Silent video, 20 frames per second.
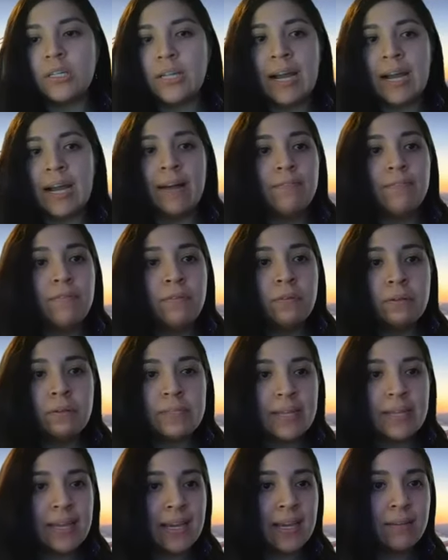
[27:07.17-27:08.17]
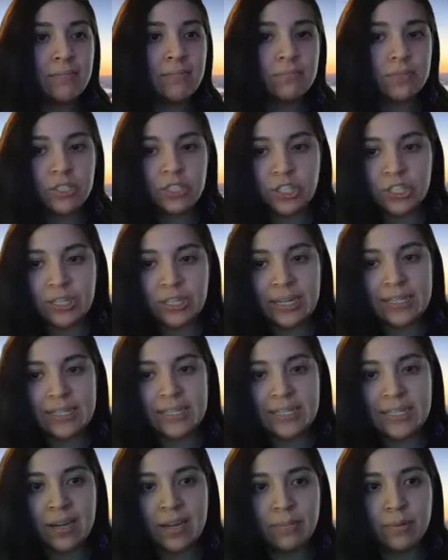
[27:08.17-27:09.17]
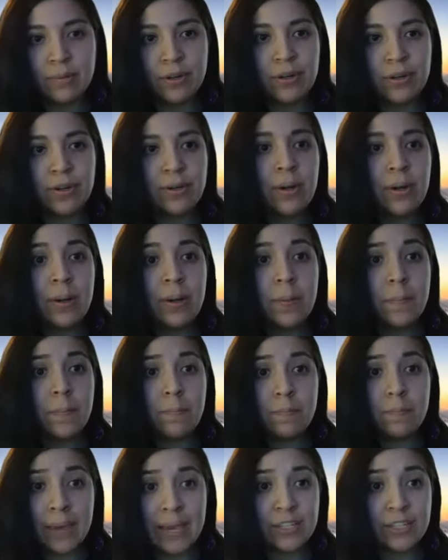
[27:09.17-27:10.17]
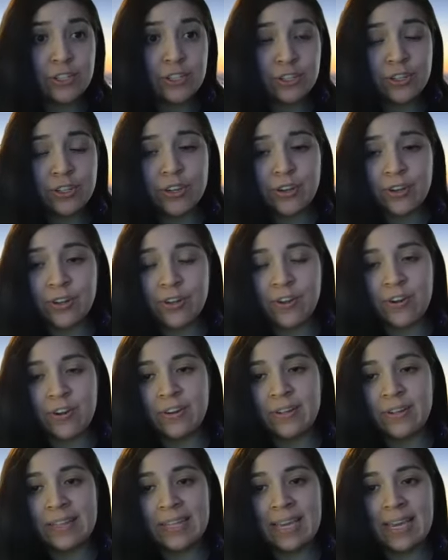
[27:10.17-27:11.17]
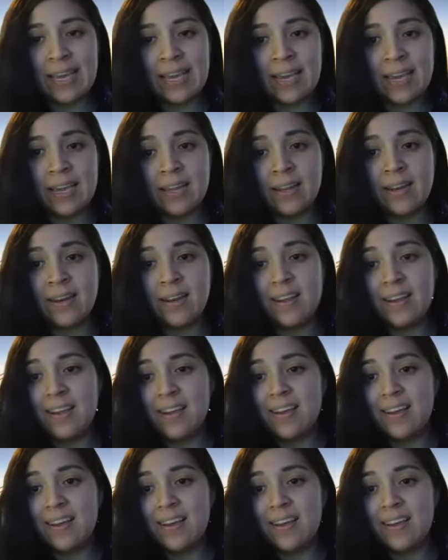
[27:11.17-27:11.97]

Yeah, full name, student ID number, major you're currently in,